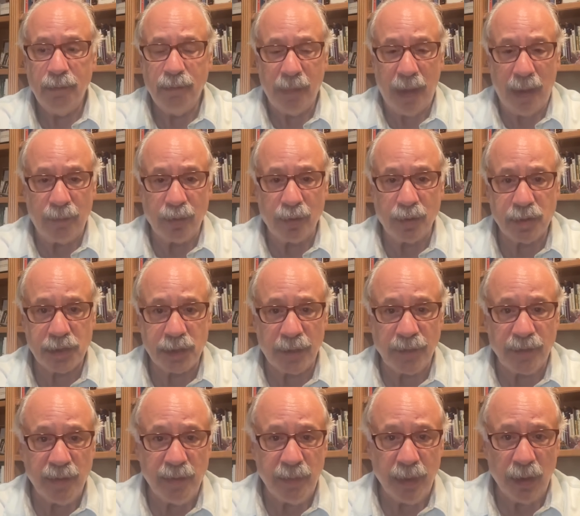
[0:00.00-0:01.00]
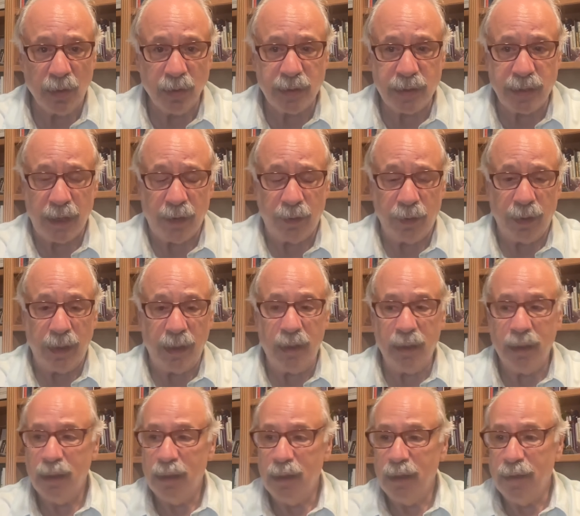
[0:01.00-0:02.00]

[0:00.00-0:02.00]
members of the military